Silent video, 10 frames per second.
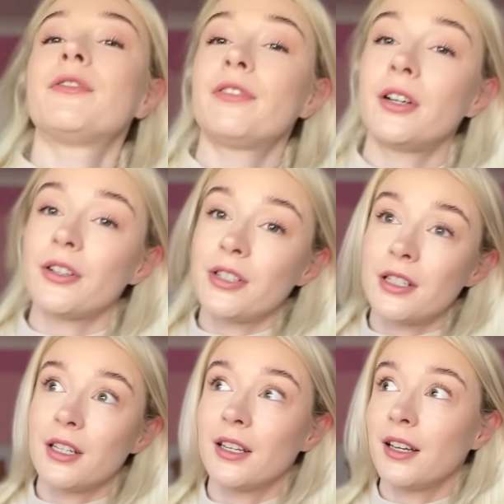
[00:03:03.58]

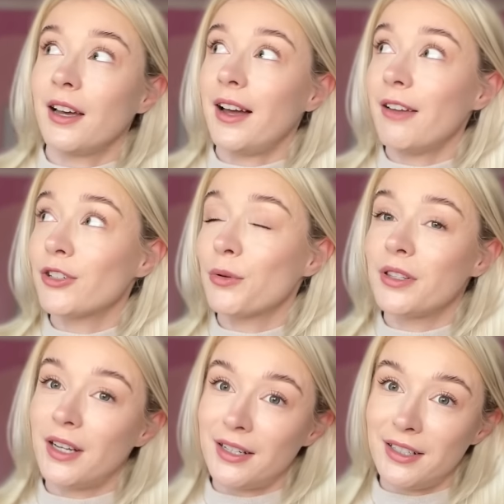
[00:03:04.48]
first I have to go to
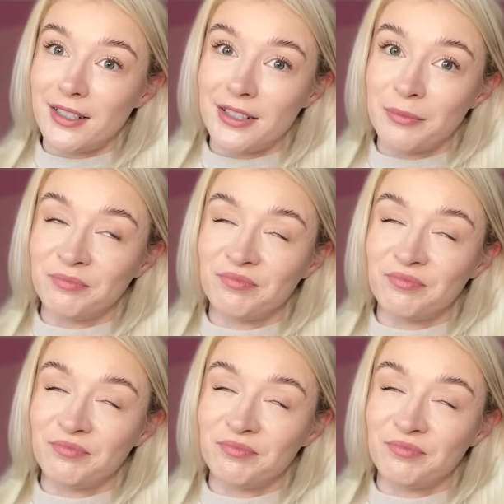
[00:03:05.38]
the dentist.